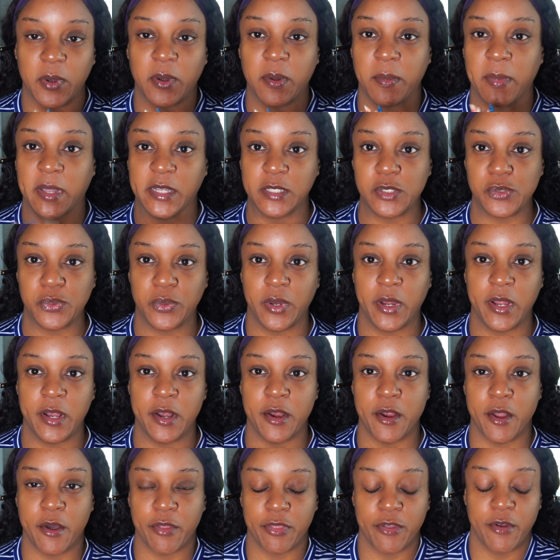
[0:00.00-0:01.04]
welcome back to
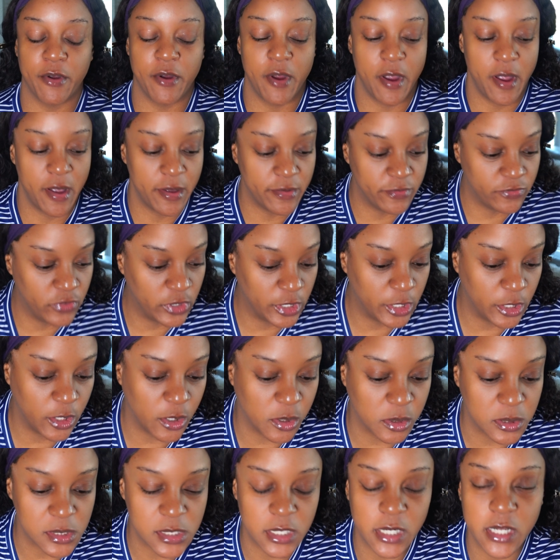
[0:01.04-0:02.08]
another
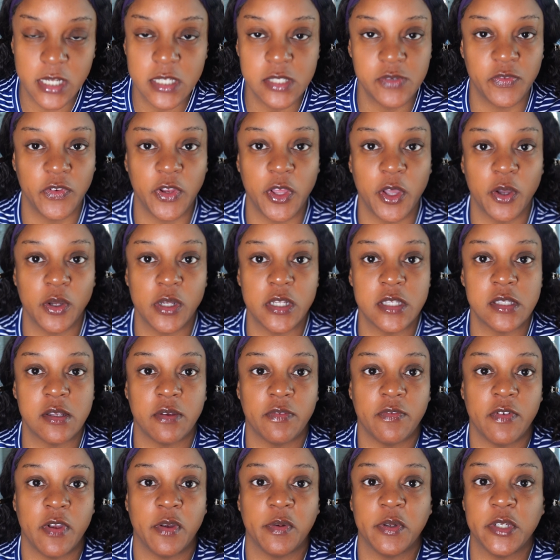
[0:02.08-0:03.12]
video. Today's video is a
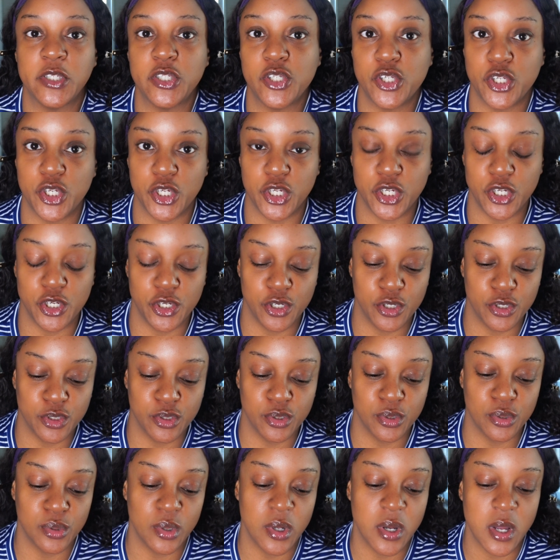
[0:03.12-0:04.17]
very
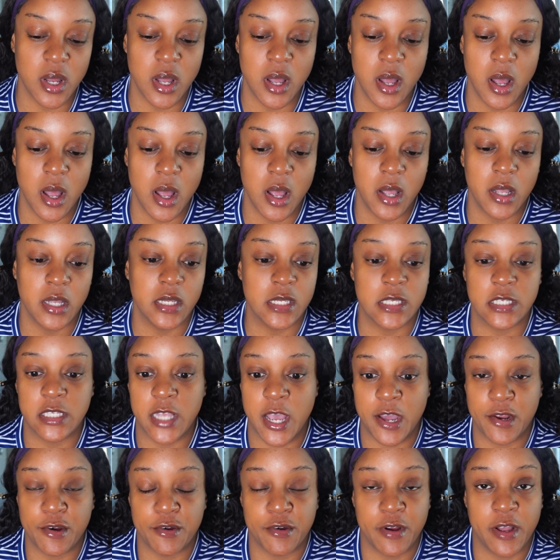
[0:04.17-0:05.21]
chill, it's
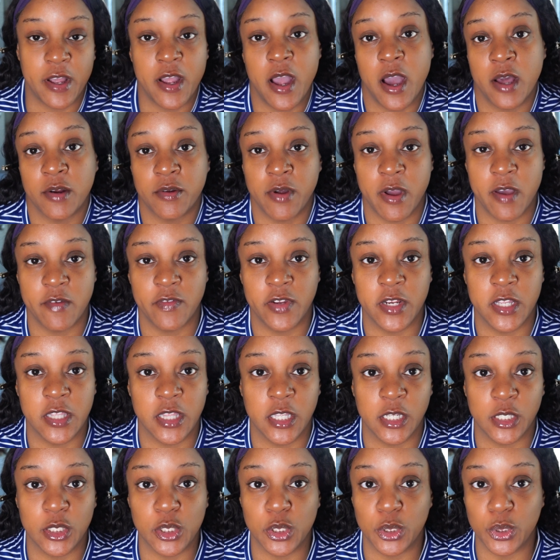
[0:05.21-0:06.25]
Saturday, I don't have
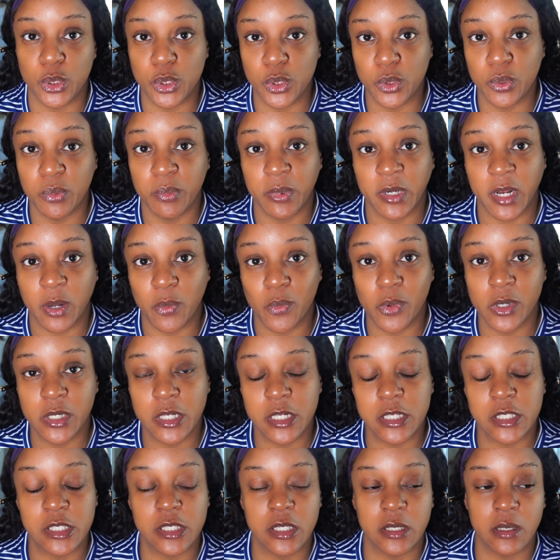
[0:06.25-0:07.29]
anything to do, but I
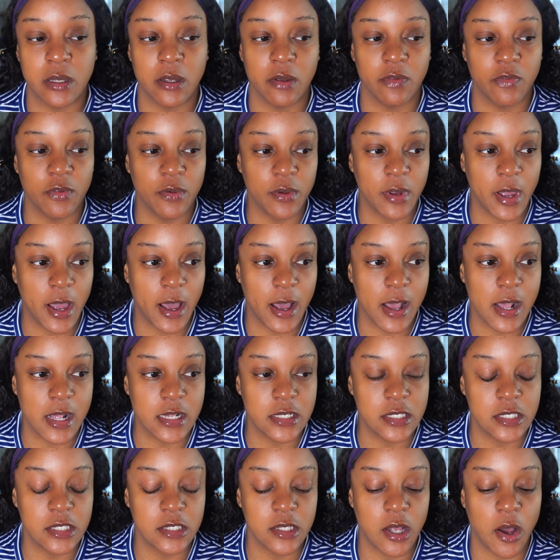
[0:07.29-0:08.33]
wanted to give you
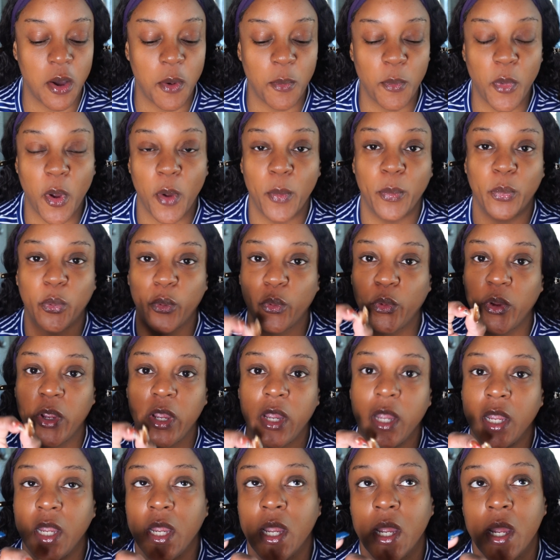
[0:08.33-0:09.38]
guys some
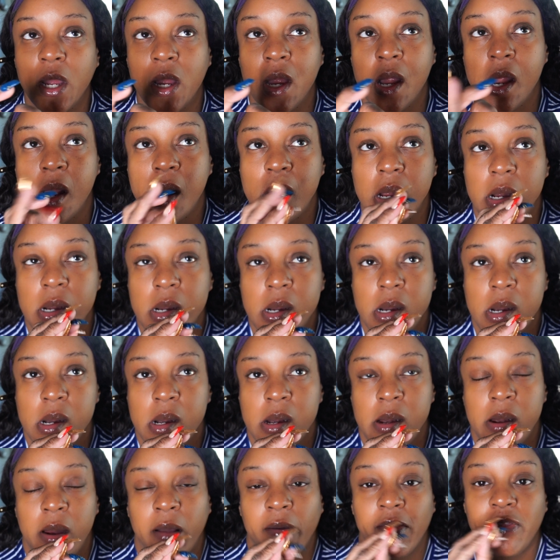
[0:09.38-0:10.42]

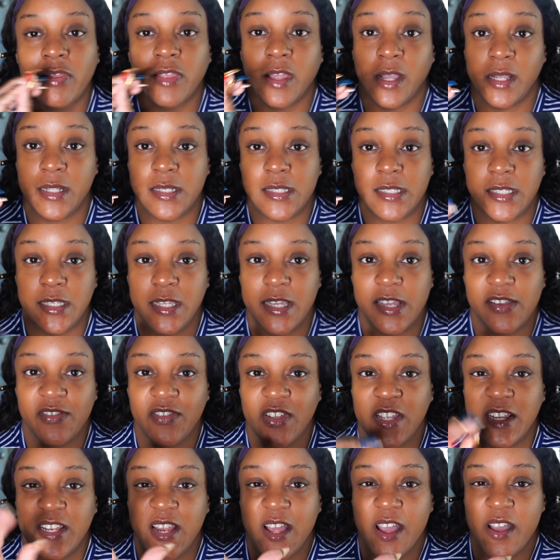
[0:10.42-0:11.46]

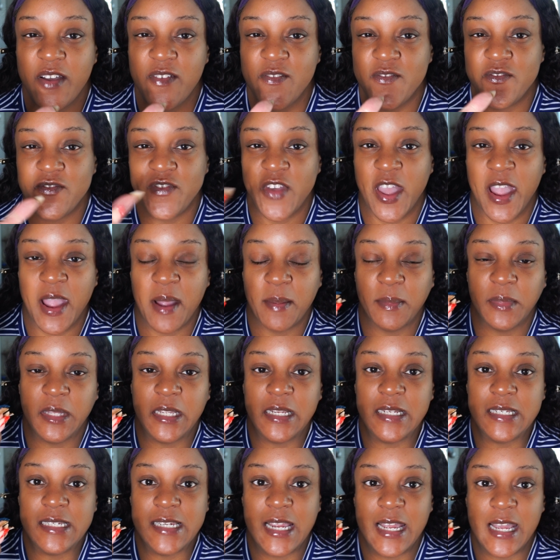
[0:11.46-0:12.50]
pre-Thanksgiving
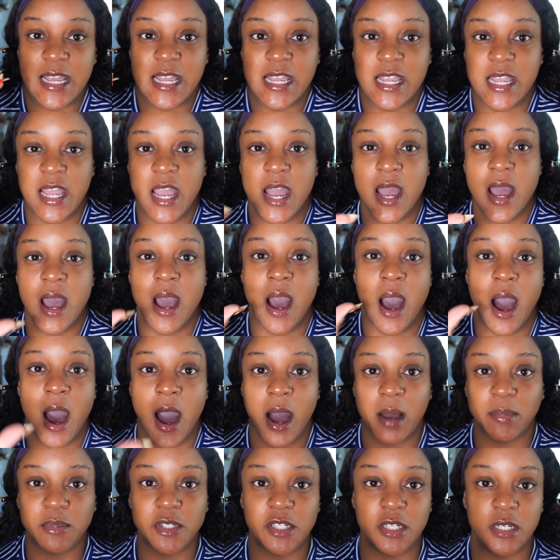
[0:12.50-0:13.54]
family day
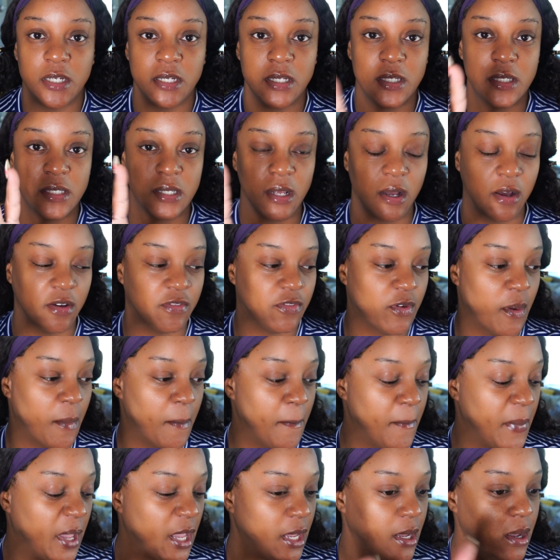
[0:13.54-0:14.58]
options of
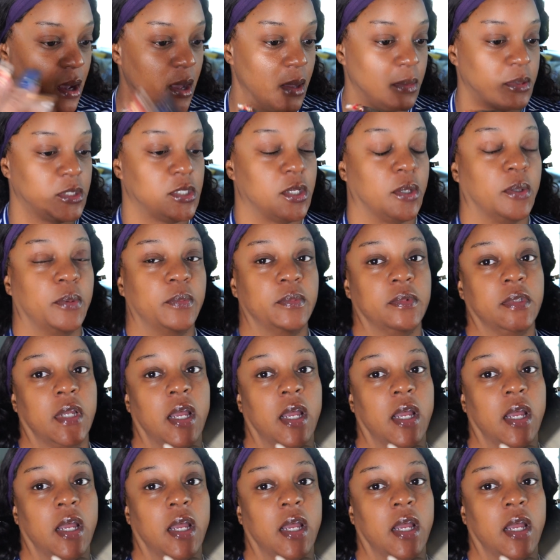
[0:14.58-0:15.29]
makeup. So